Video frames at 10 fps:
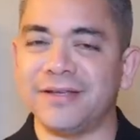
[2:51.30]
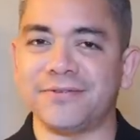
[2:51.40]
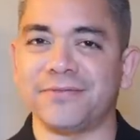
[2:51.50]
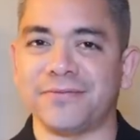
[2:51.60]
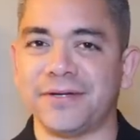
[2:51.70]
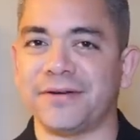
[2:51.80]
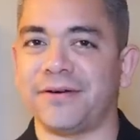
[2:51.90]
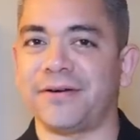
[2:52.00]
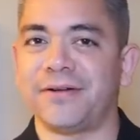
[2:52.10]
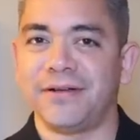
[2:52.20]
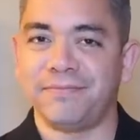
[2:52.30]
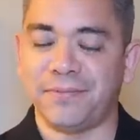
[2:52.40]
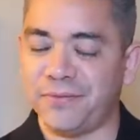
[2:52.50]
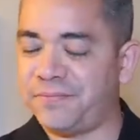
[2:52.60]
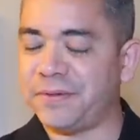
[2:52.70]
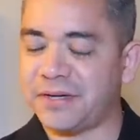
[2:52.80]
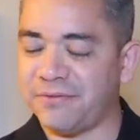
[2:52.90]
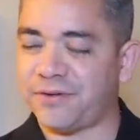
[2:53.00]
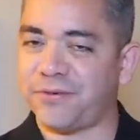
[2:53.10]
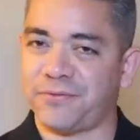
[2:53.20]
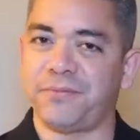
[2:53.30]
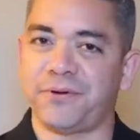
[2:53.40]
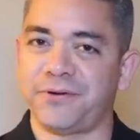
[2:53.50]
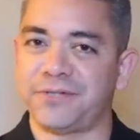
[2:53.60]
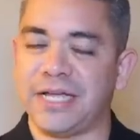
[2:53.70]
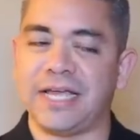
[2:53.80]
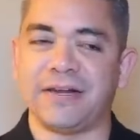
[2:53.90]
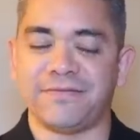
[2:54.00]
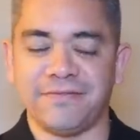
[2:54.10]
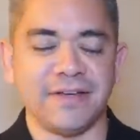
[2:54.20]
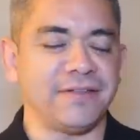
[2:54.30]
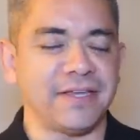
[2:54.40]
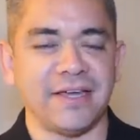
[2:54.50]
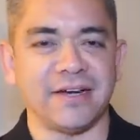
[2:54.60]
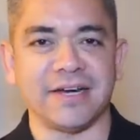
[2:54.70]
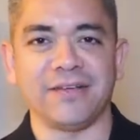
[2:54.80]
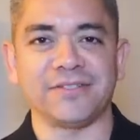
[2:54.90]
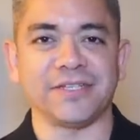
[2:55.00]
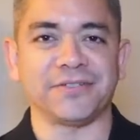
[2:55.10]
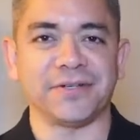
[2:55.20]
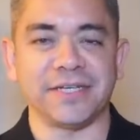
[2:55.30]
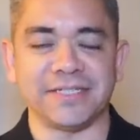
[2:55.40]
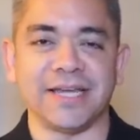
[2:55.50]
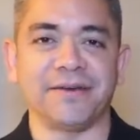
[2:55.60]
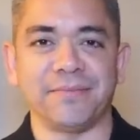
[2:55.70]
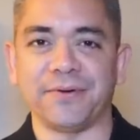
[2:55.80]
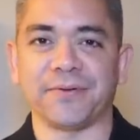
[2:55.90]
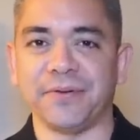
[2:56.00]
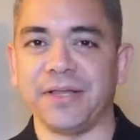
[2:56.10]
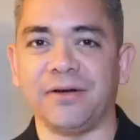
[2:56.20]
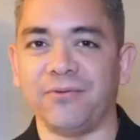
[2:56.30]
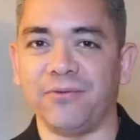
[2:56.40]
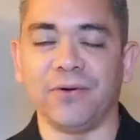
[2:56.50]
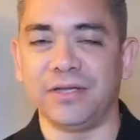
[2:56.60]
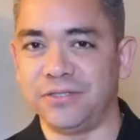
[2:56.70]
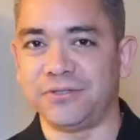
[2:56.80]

under the radar, but we've been covering rumors and it finally got announced yesterday is that Motorola One